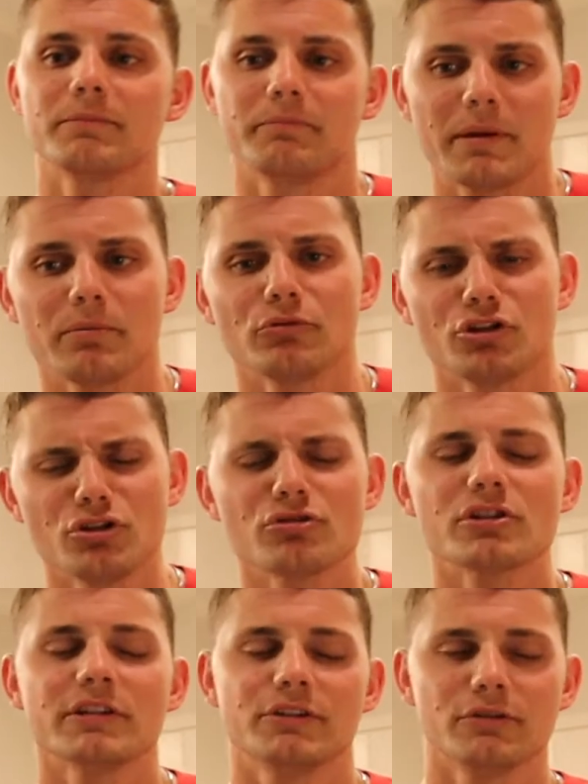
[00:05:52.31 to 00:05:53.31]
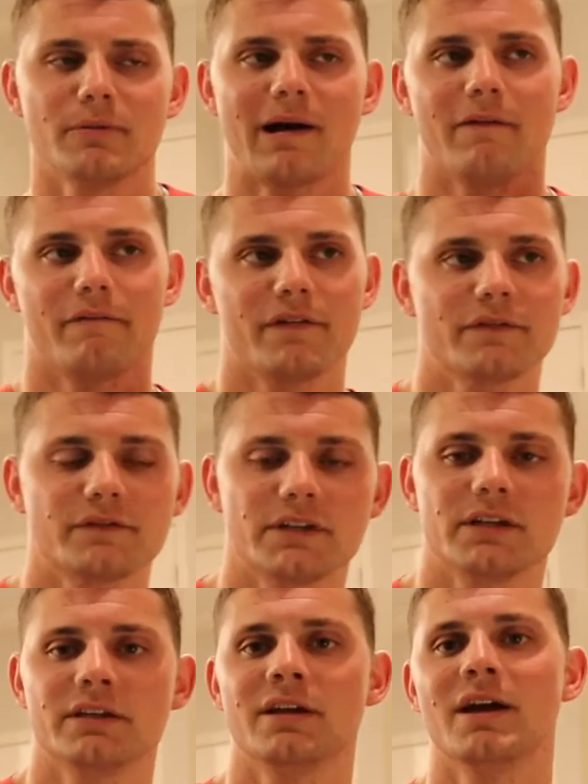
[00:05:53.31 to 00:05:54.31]
people usually do about
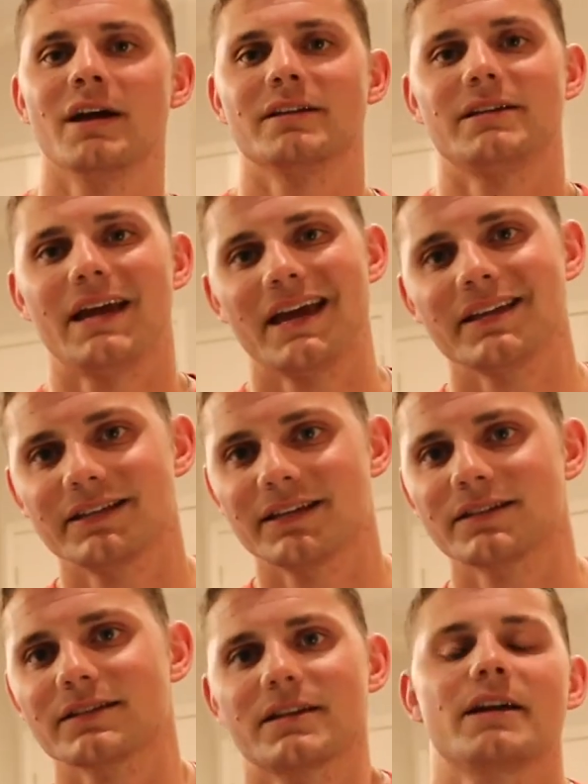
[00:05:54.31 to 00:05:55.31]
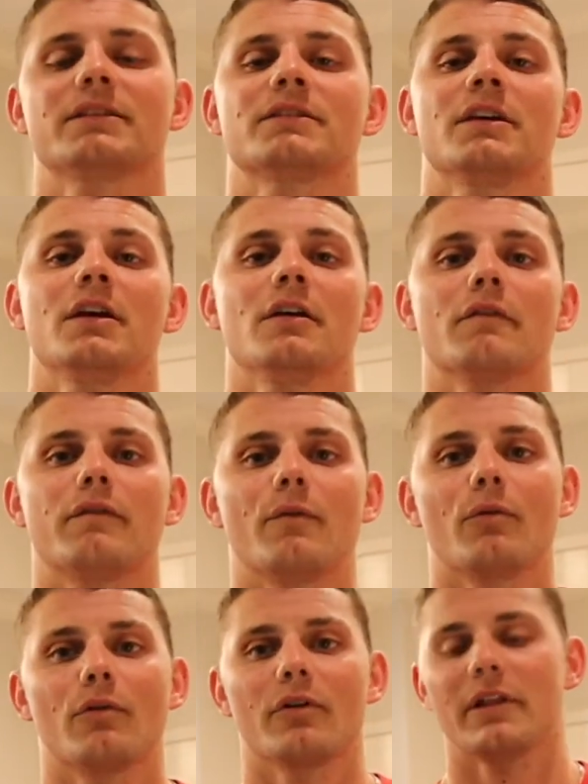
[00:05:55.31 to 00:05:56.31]
15 to 18 sets
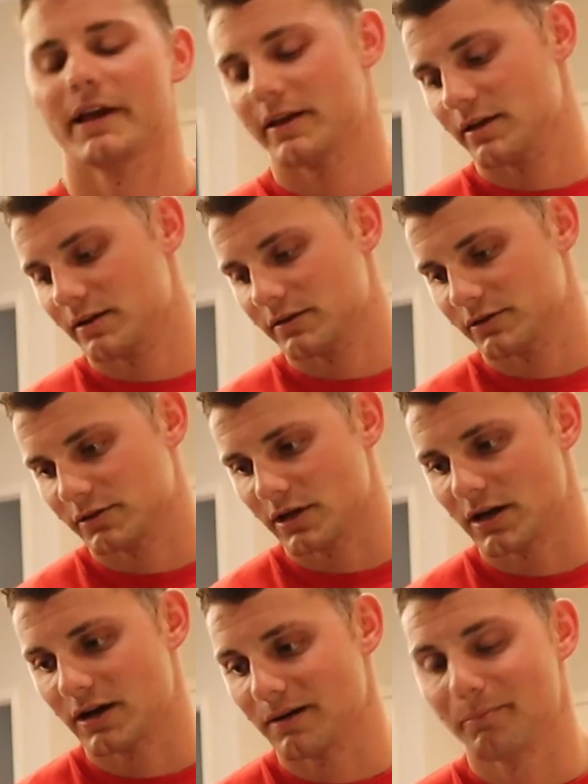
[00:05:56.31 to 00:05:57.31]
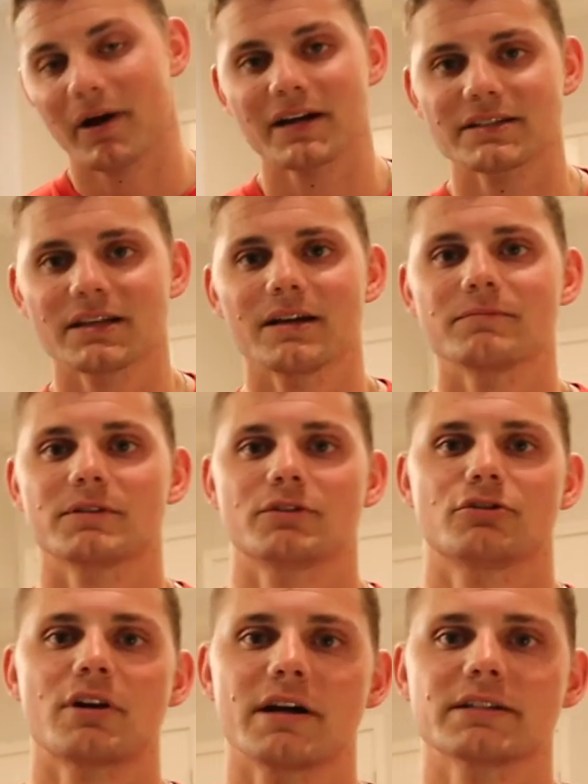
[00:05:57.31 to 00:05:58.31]
for like
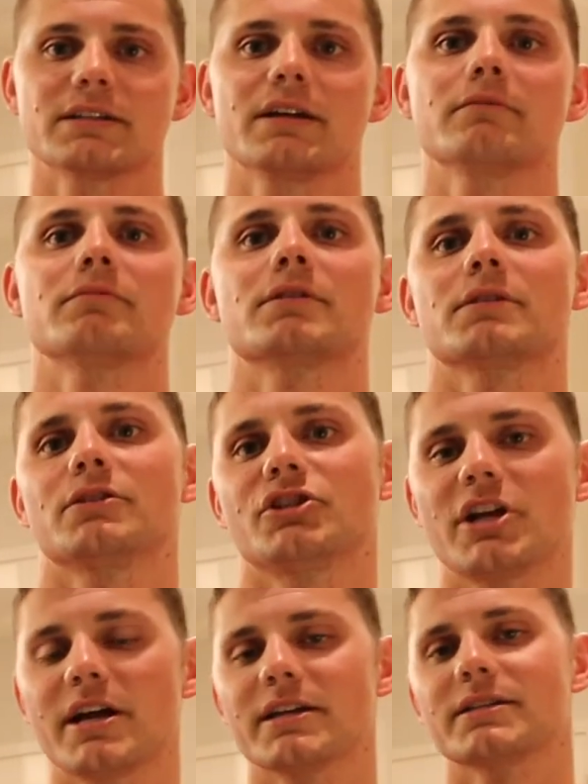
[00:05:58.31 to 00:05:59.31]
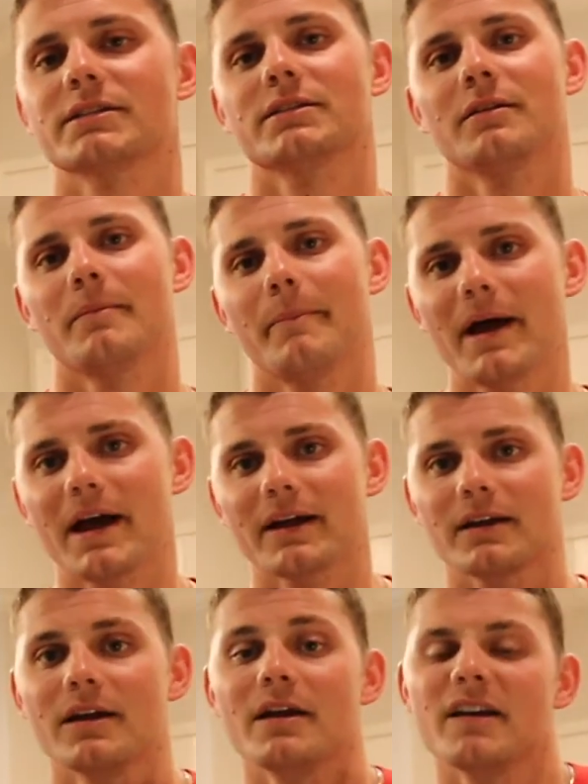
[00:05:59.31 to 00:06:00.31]
biceps, triceps, chest,
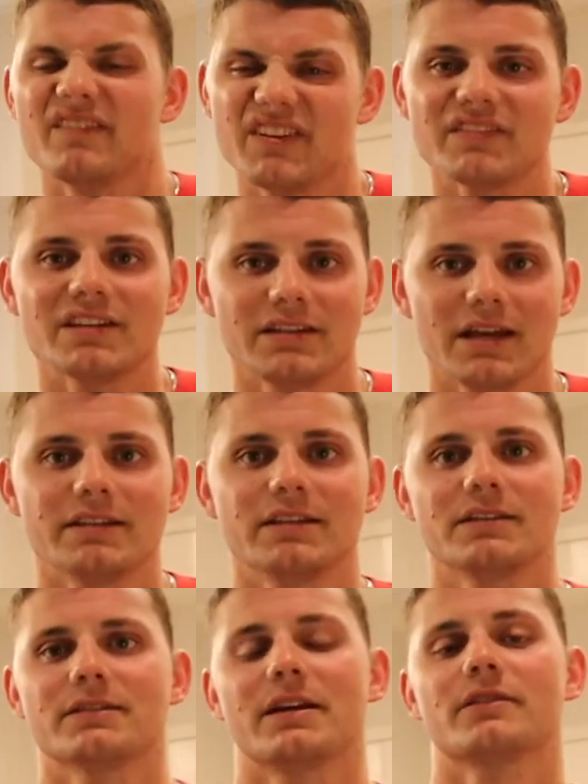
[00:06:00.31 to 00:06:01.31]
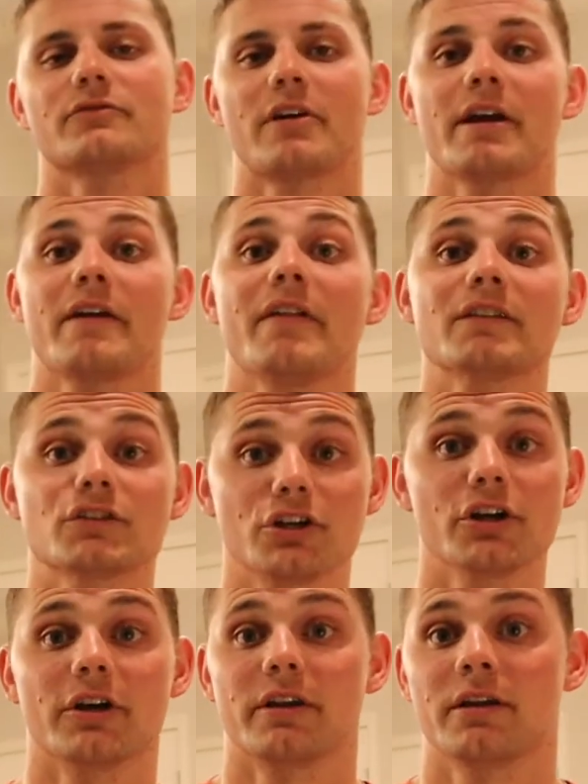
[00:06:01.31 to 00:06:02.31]
back, 15 to 18 sets, right? And that's
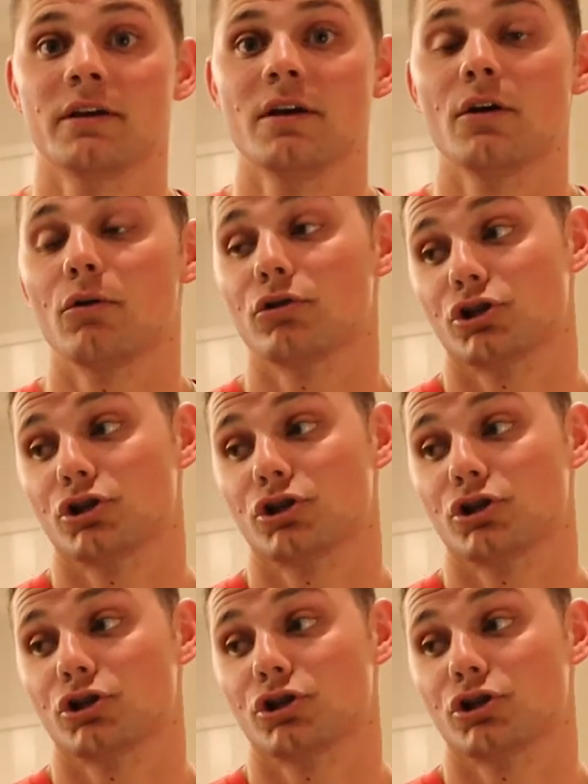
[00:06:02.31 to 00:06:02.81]
good. Or